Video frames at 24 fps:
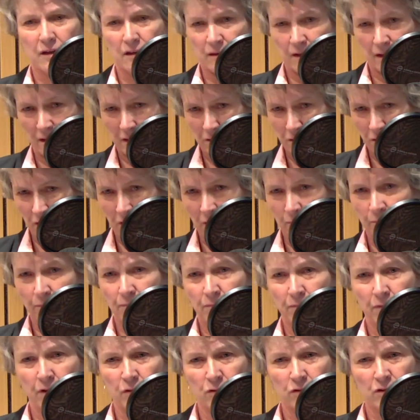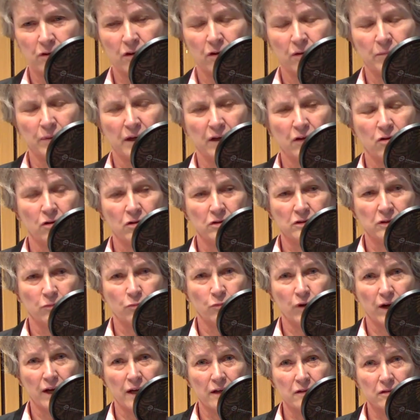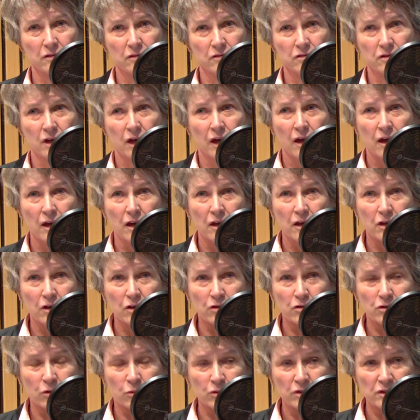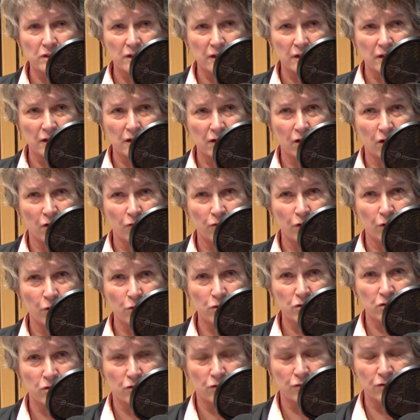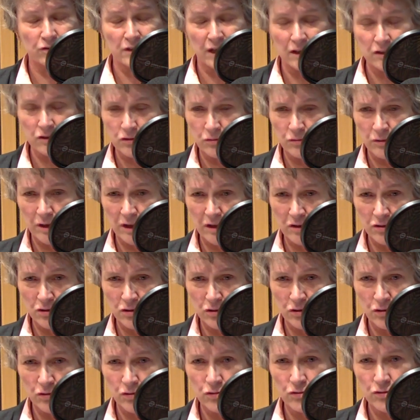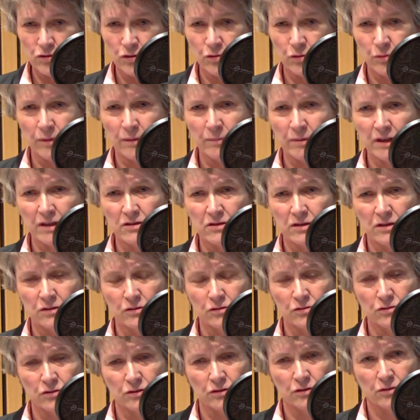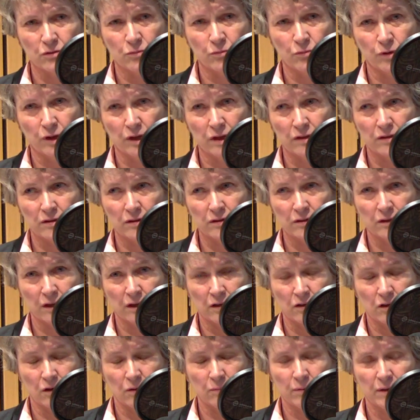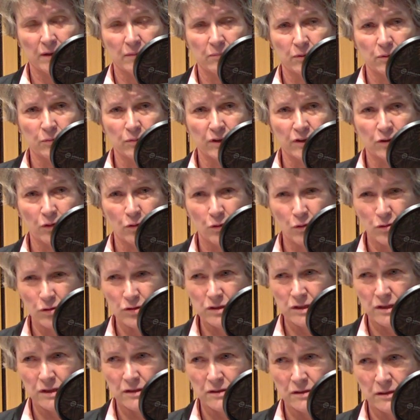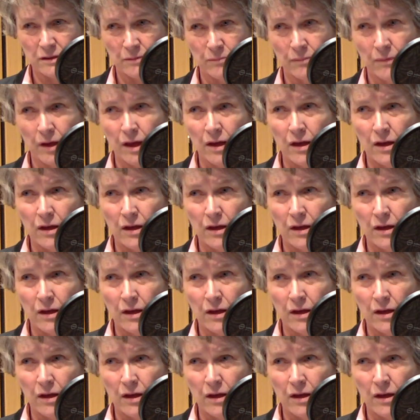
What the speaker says: I think it's now being called in Wales. So I was thinking of those sort of sensory issues, maybe children and young people with autism.